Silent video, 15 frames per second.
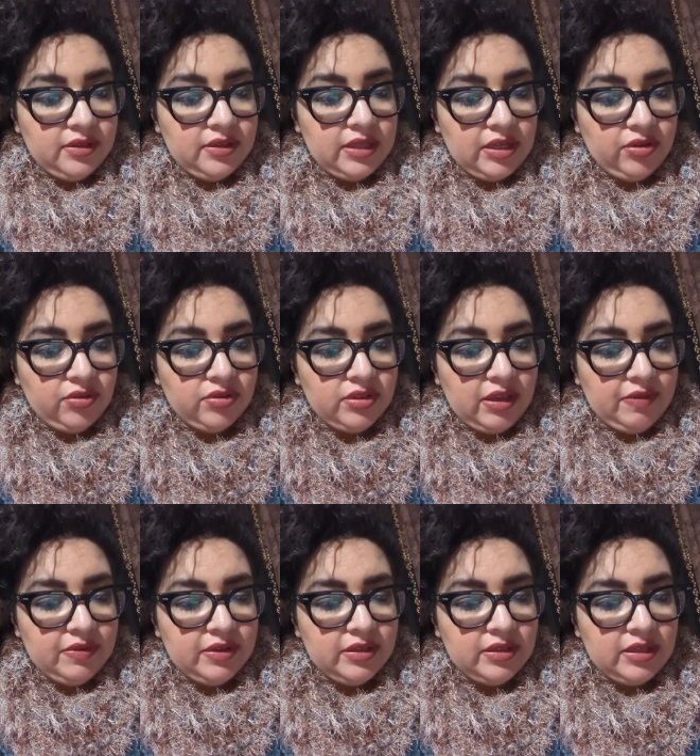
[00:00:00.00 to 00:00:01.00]
Daniel
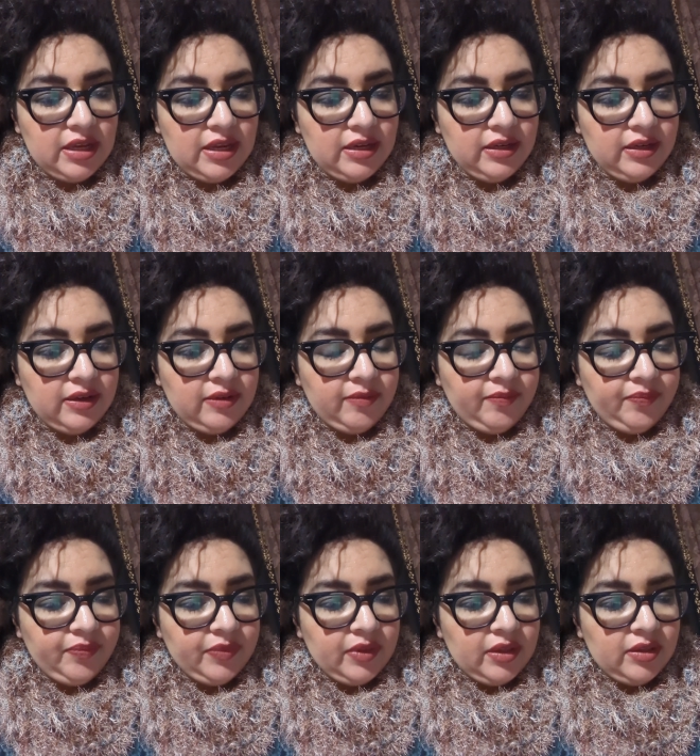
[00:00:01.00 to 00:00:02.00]
seven ten.
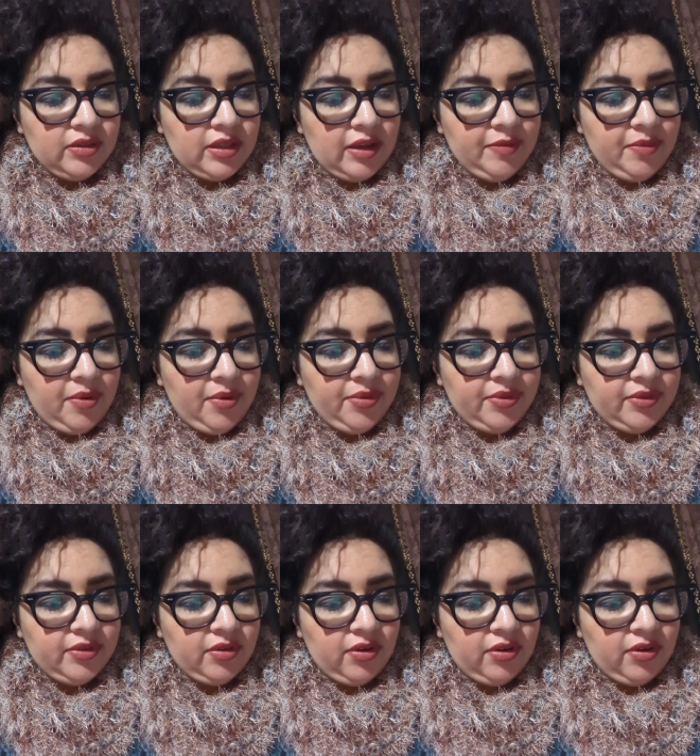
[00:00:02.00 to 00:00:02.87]
Sabroth